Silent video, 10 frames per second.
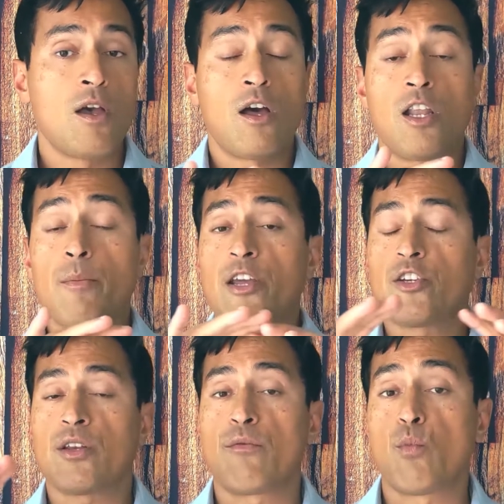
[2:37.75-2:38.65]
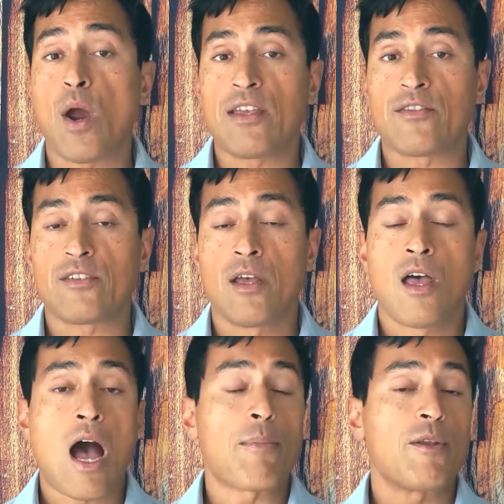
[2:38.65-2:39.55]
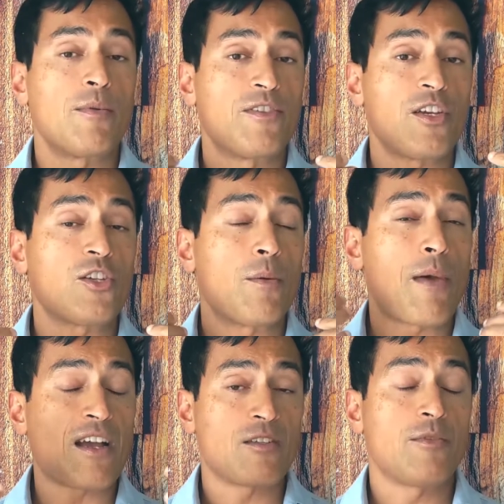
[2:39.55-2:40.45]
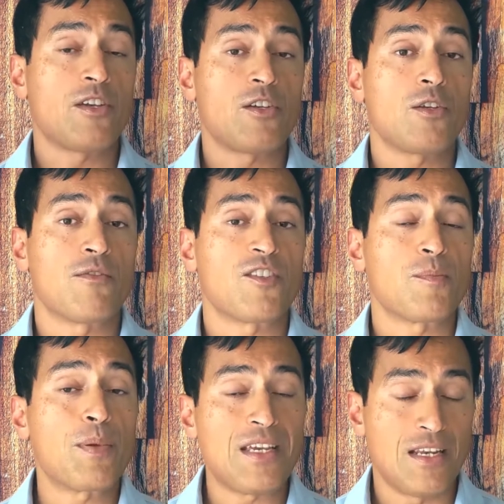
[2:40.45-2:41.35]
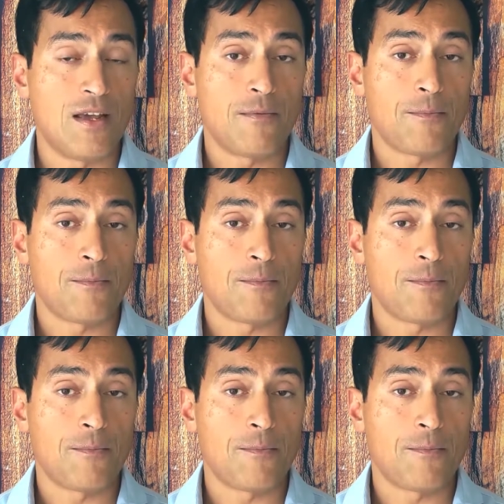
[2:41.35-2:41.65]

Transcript: elimination of waste, optimization and maximization of speed,